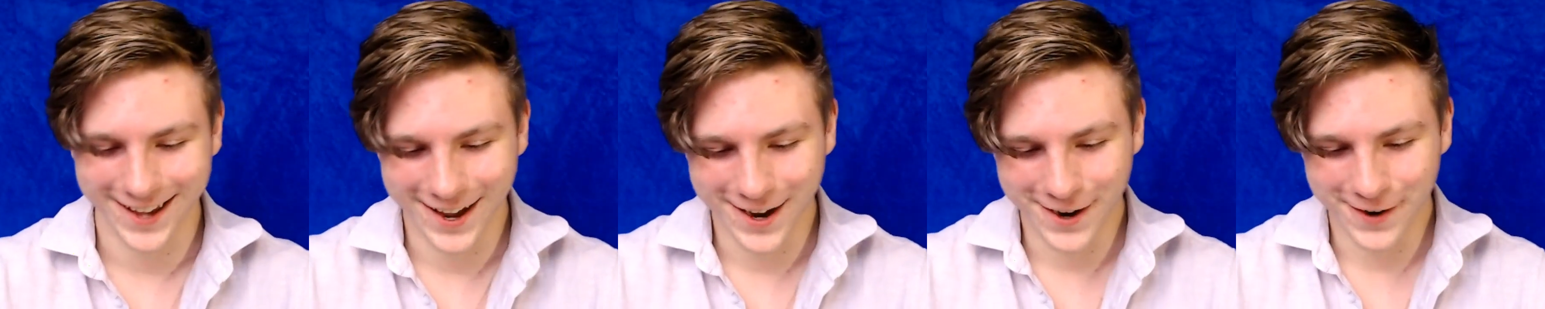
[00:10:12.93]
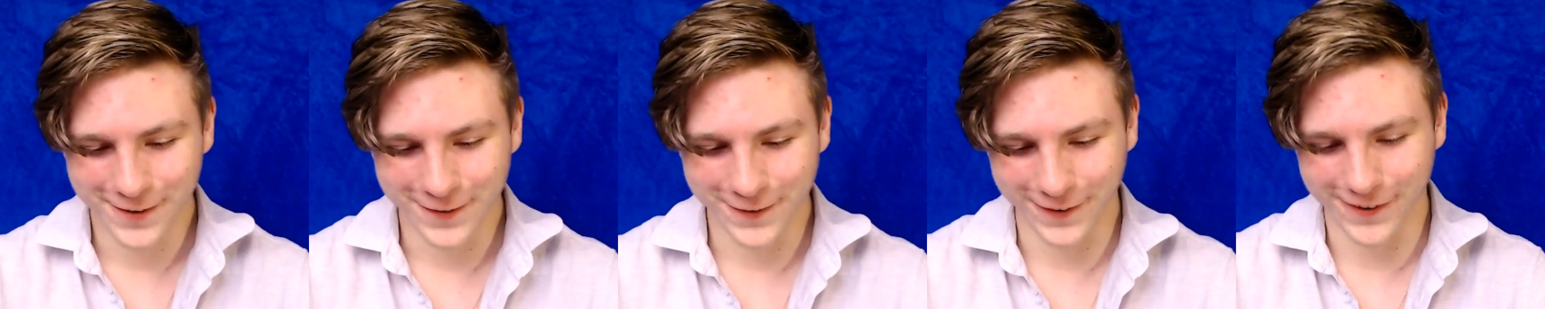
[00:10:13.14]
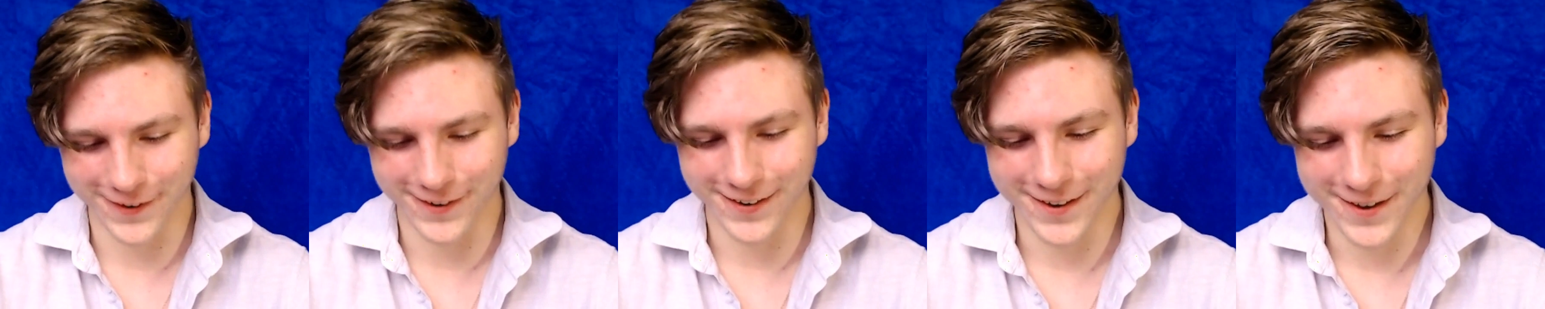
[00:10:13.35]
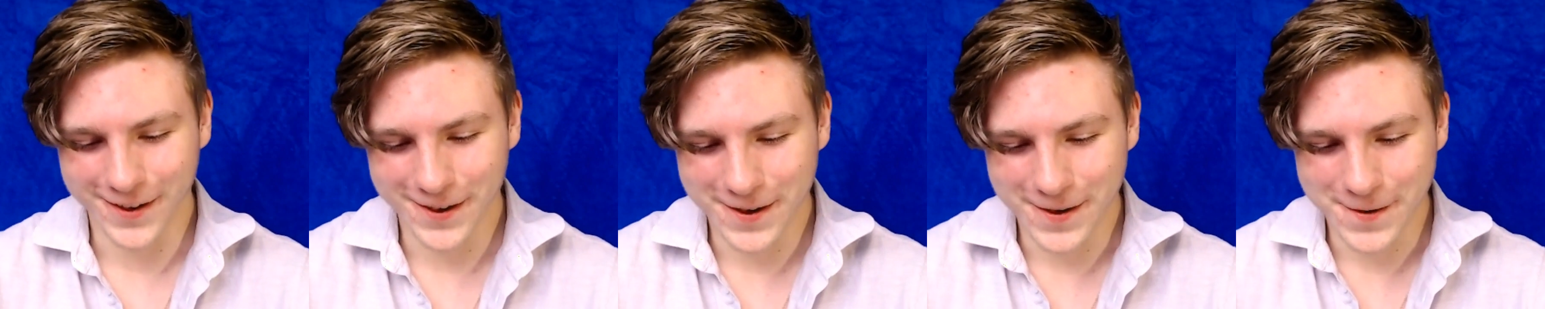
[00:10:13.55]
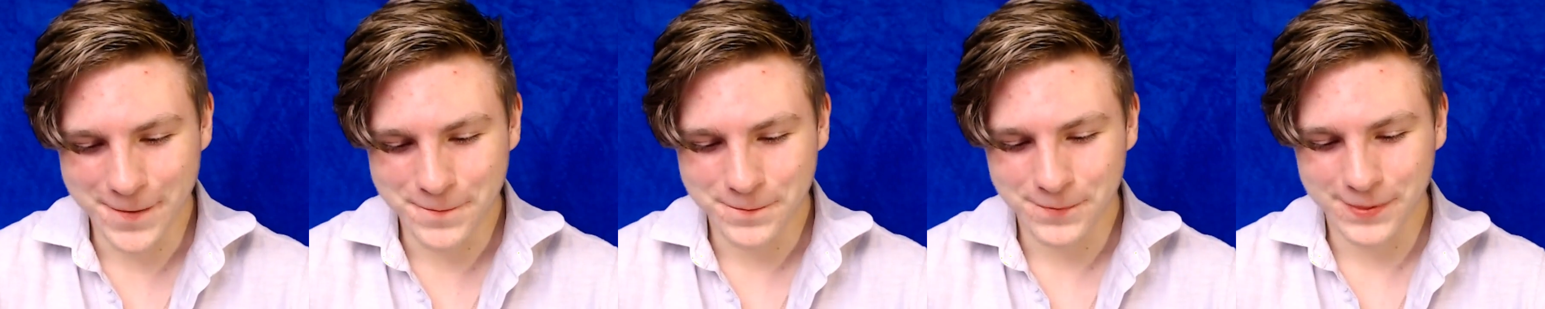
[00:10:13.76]
right?
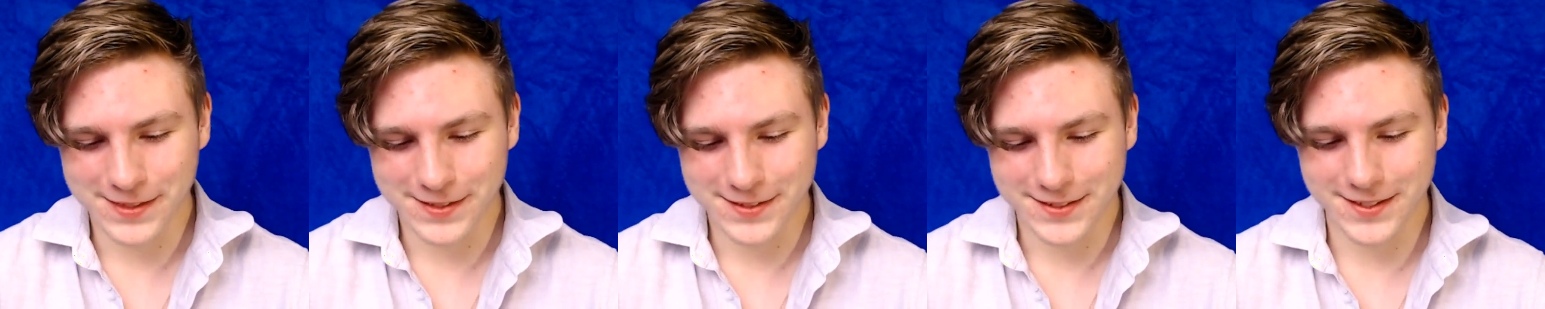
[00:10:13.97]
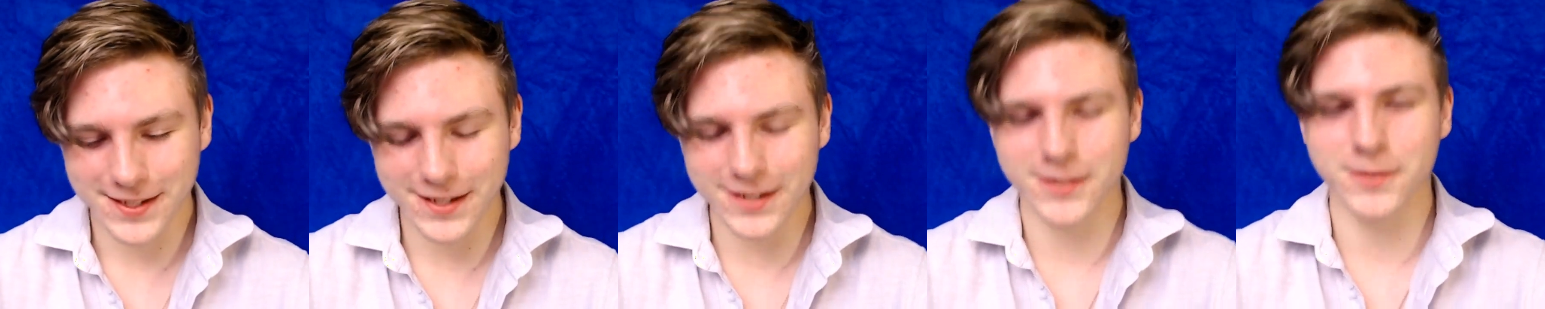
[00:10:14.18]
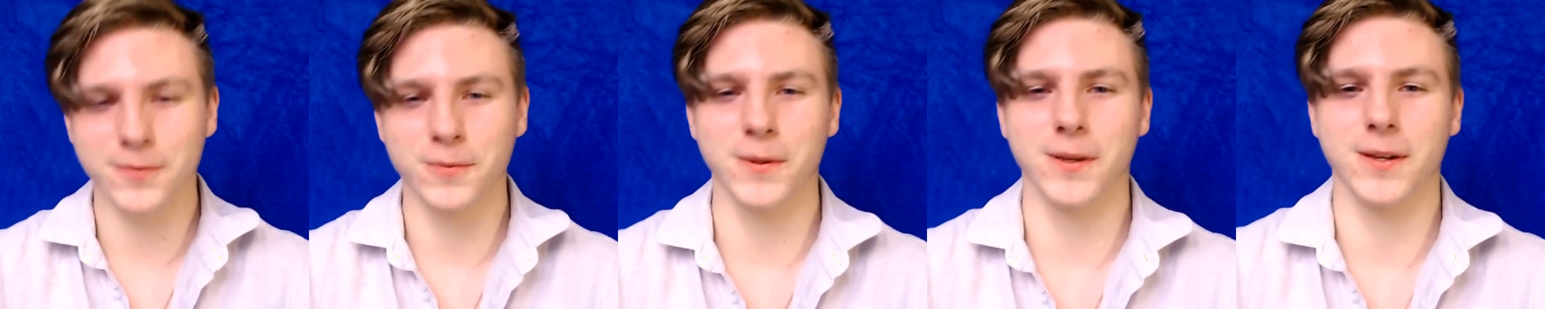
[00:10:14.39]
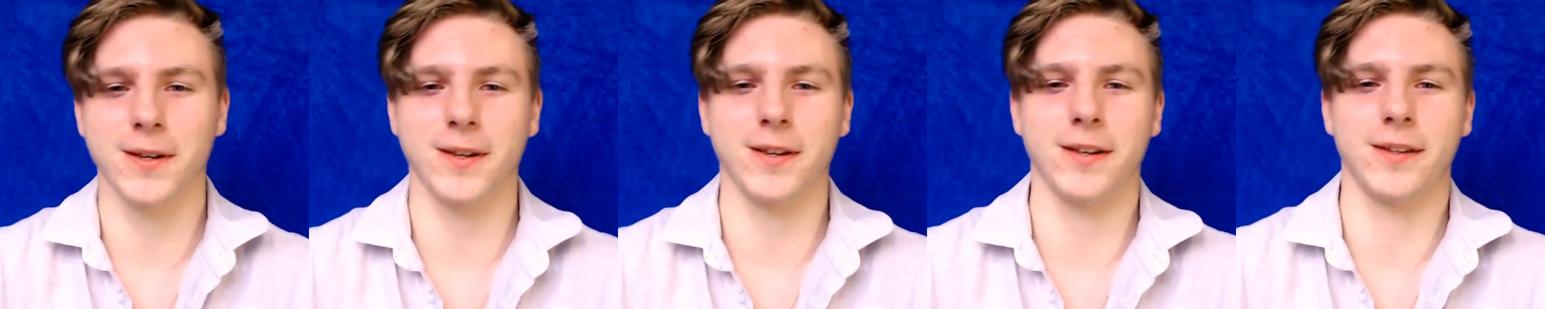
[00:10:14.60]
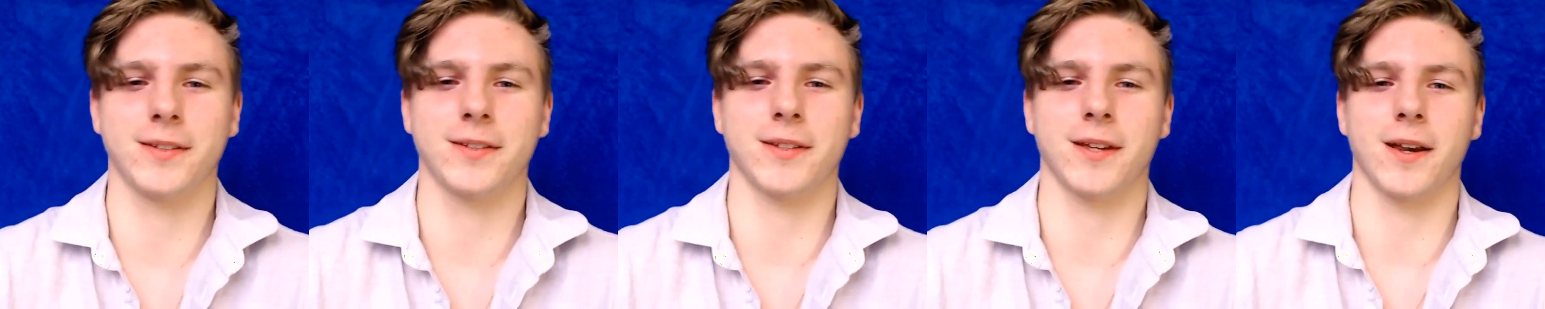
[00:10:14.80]
The CSP
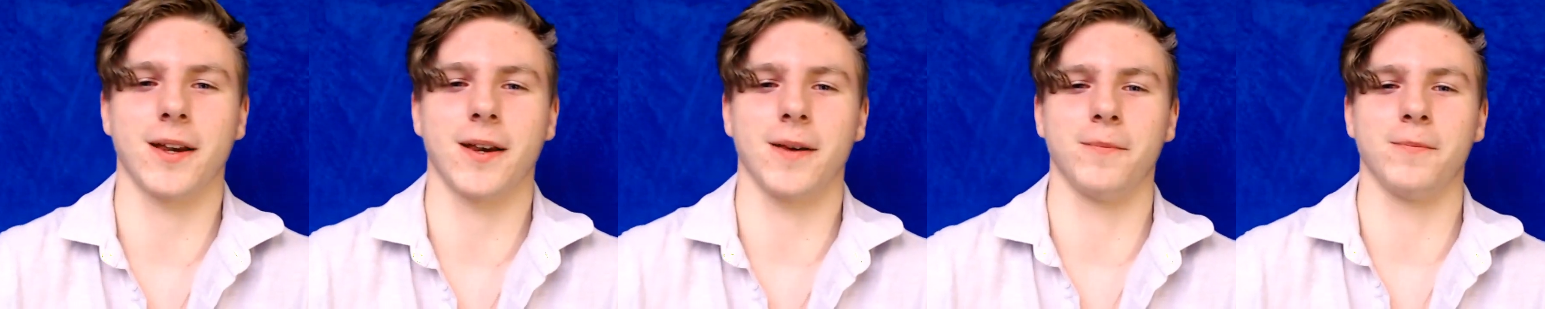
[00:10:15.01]
exam,